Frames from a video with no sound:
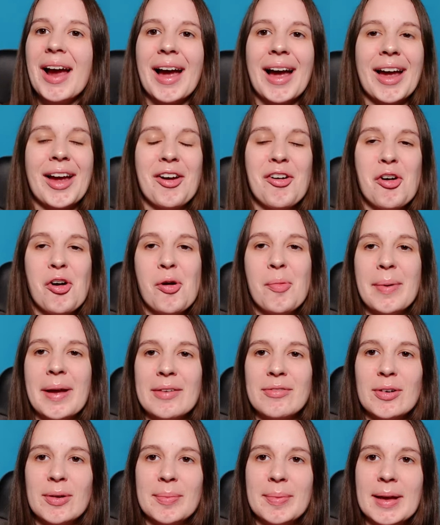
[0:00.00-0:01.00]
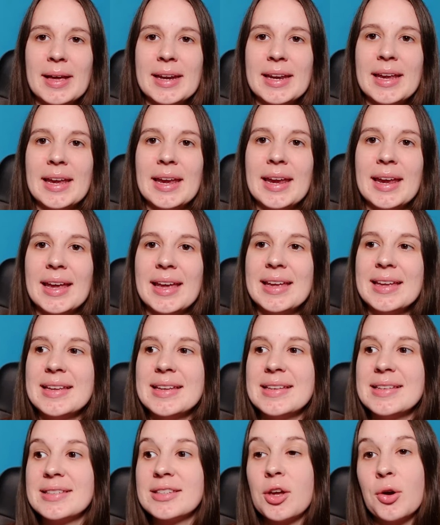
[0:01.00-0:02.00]
I hope everybody
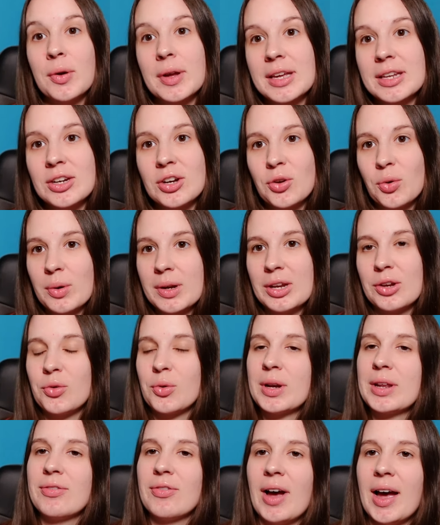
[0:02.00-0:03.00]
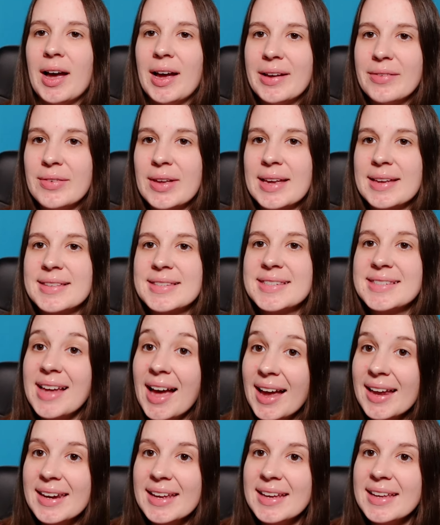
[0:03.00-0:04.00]
is going into 2025
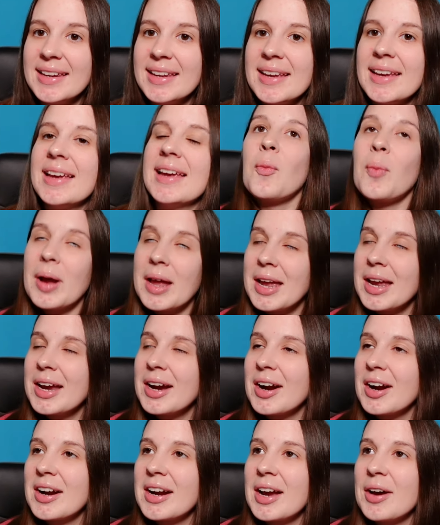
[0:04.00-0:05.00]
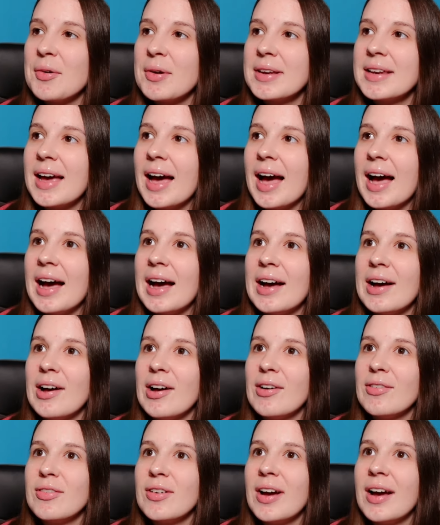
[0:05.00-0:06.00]
excited. We are going to
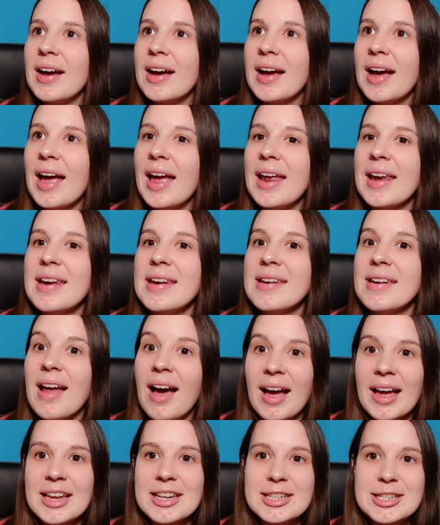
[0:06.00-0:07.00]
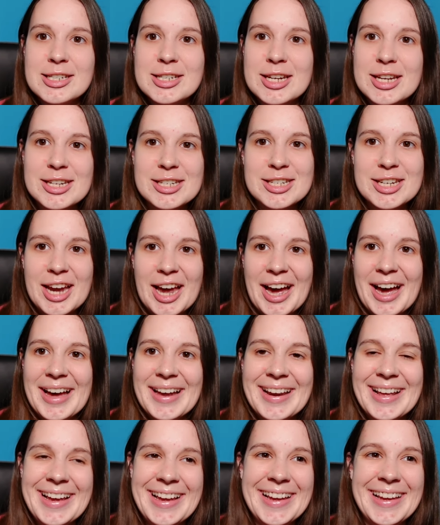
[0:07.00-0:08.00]
have a nice chit
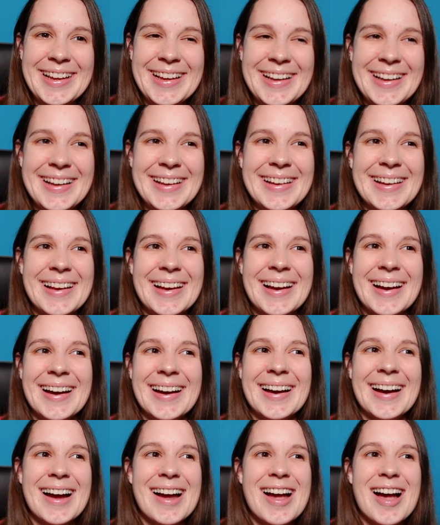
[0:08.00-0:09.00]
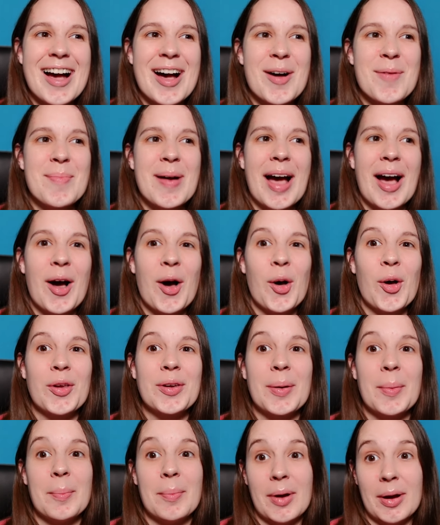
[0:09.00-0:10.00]
chat about
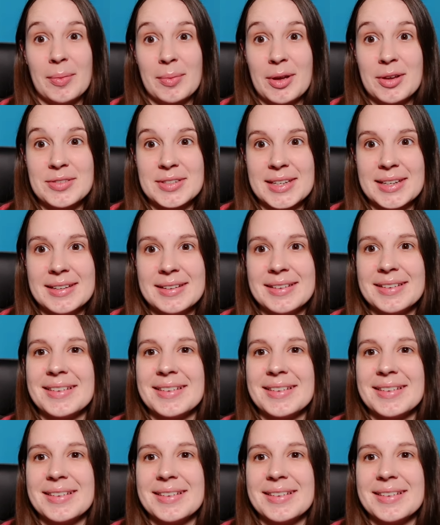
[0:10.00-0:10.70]
Momcozy.